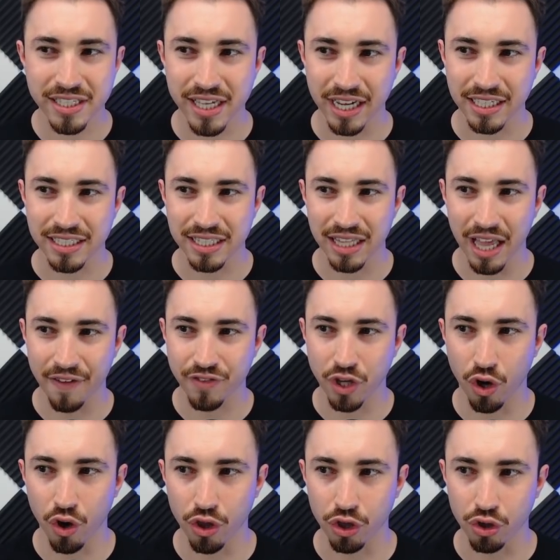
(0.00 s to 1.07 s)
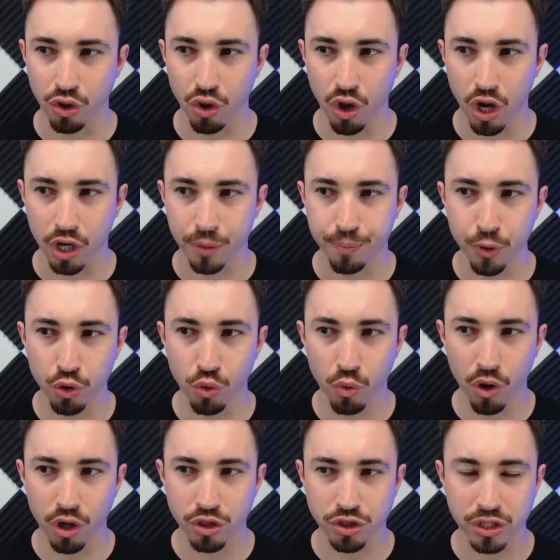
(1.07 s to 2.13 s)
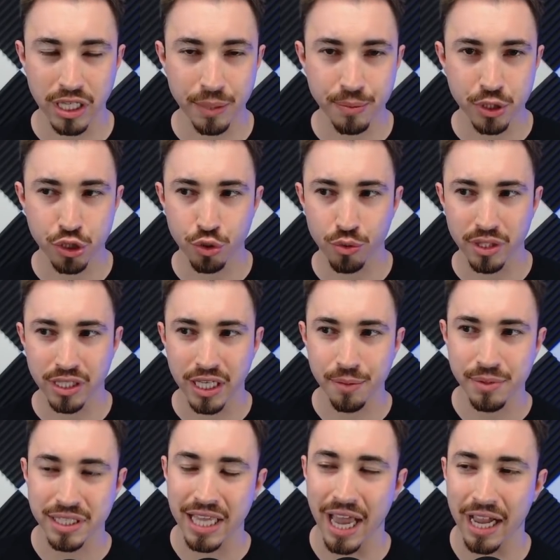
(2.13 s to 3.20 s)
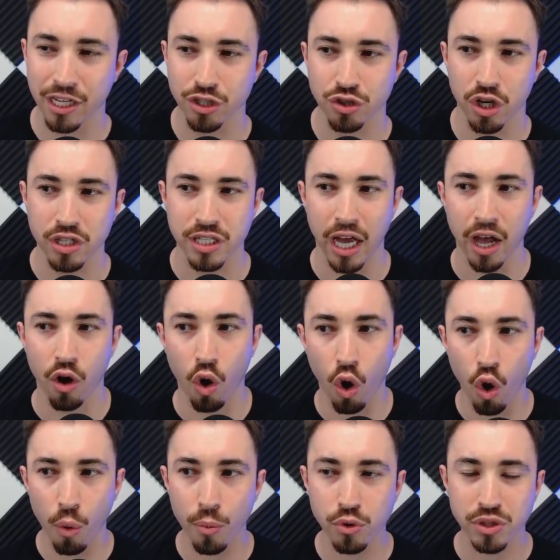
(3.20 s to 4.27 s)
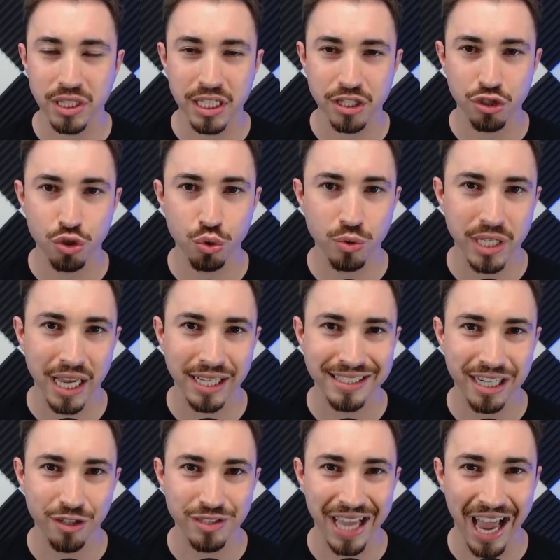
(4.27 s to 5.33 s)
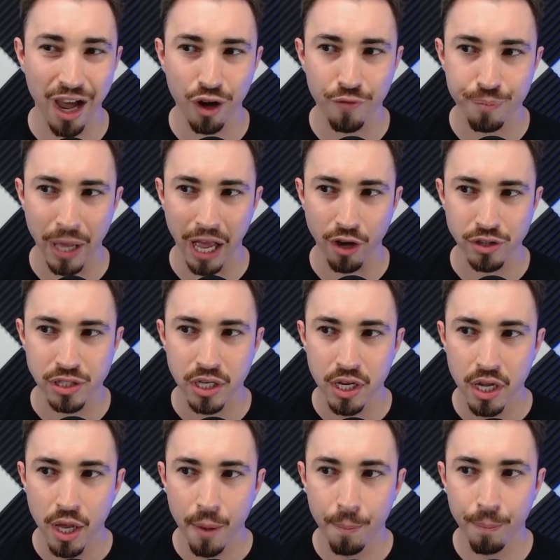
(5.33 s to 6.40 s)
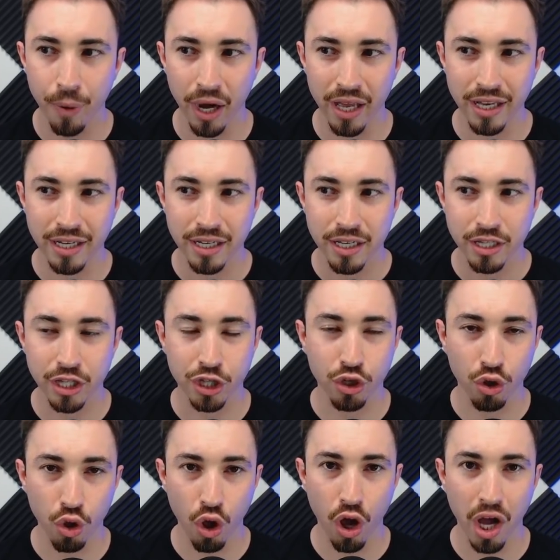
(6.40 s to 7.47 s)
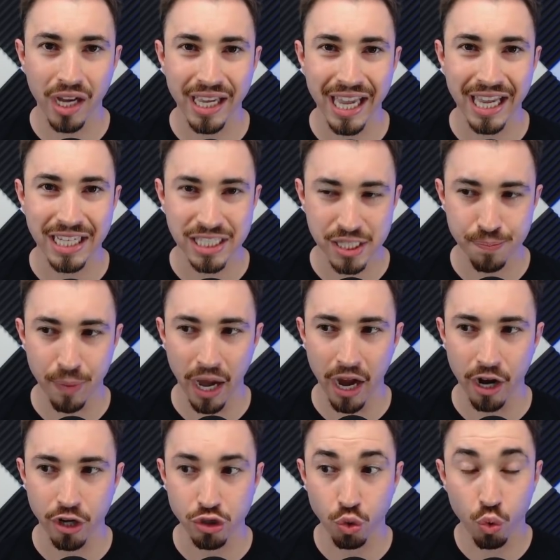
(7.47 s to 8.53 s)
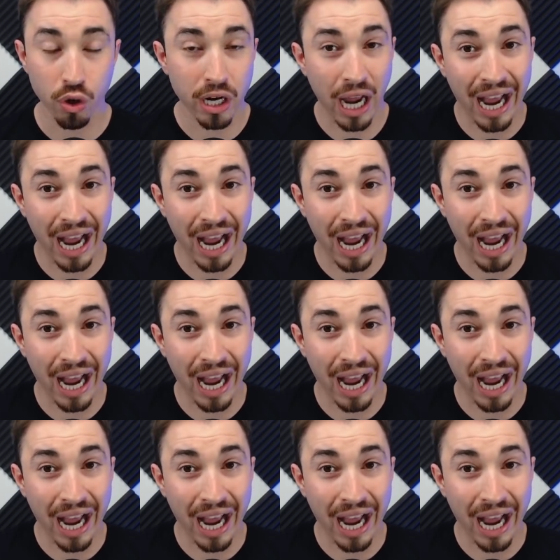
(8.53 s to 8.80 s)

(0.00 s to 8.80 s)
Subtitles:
seconds left on the clock. Bulawalan keeps shooting, keeps attacking Josh Heil, almost gets 2 takedowns out of bounds, but the clock expires, or